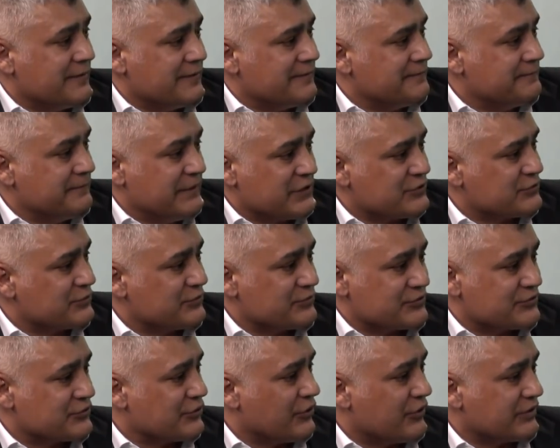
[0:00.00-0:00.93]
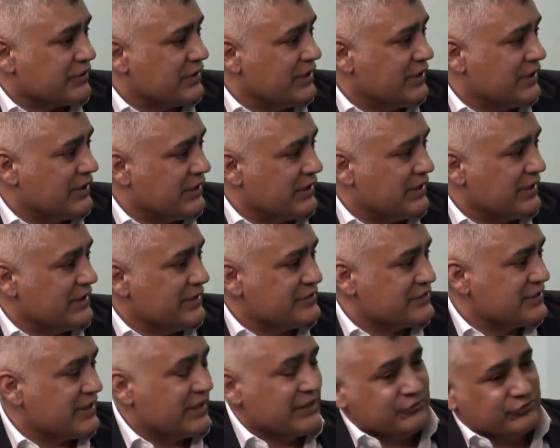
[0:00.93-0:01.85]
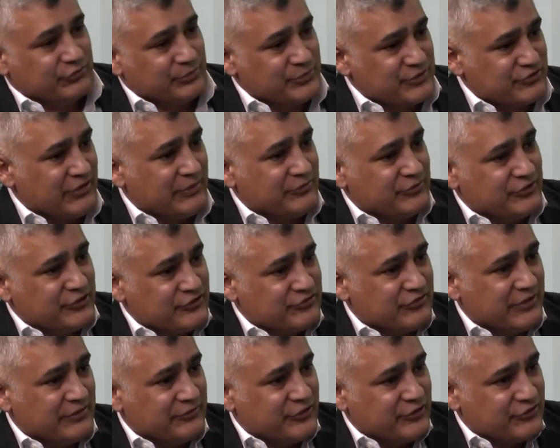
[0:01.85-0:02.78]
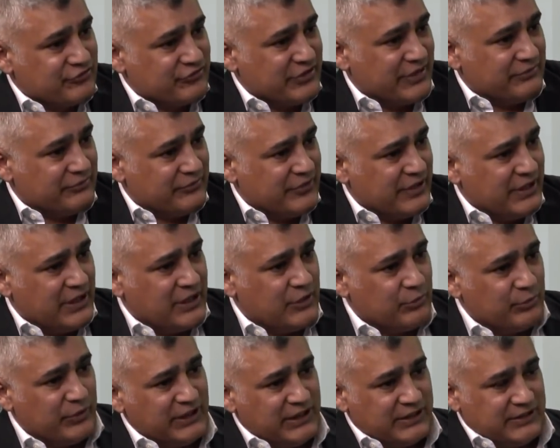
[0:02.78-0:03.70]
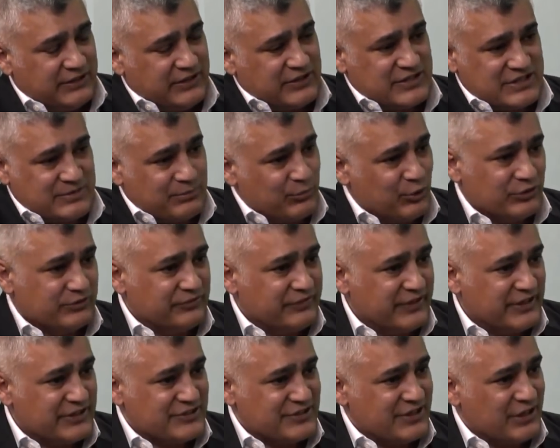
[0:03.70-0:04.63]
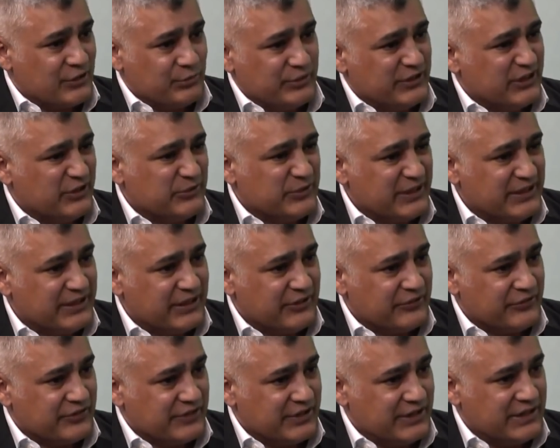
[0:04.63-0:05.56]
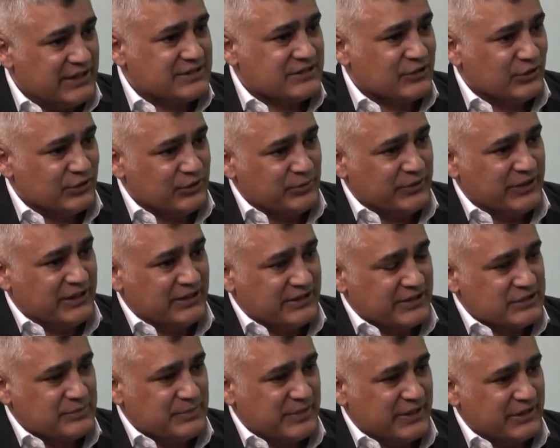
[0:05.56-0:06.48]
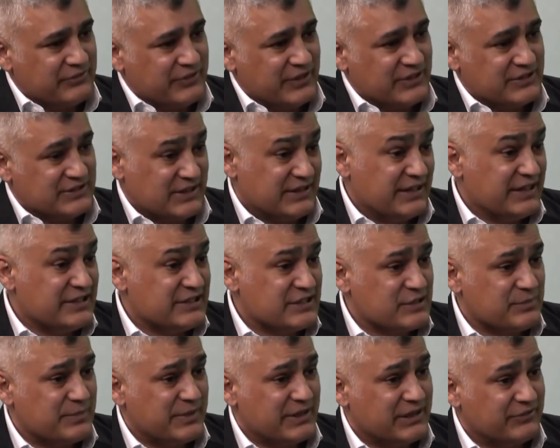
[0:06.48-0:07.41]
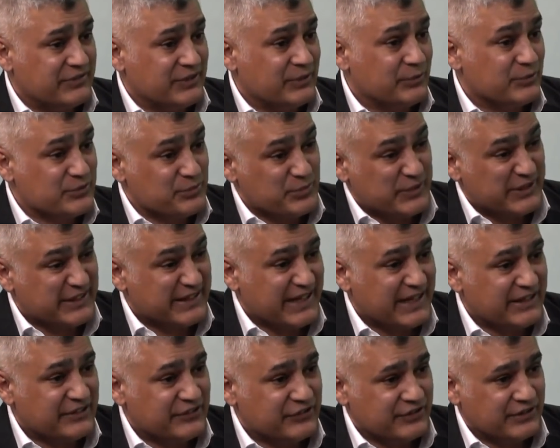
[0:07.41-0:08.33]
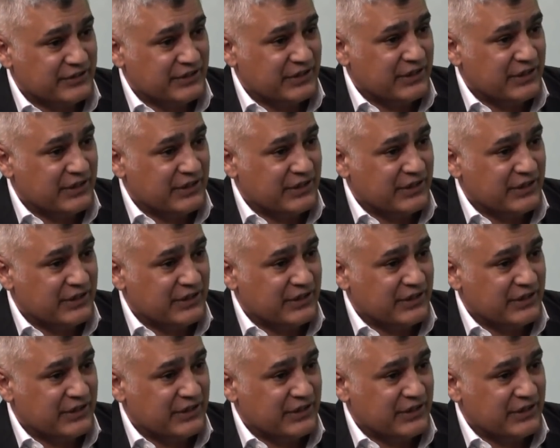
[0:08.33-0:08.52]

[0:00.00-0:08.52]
Virtual stock is going from strength to strength to strength. When it does small things now, we don't announce it. It's only when it does big things. The latest big thing was Wincanton.